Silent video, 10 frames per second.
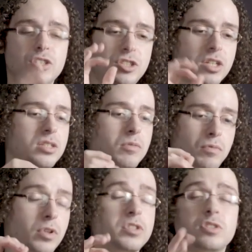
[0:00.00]
just
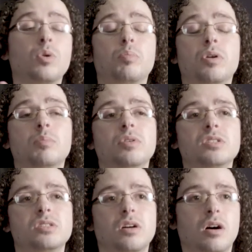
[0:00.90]
for the sole purpose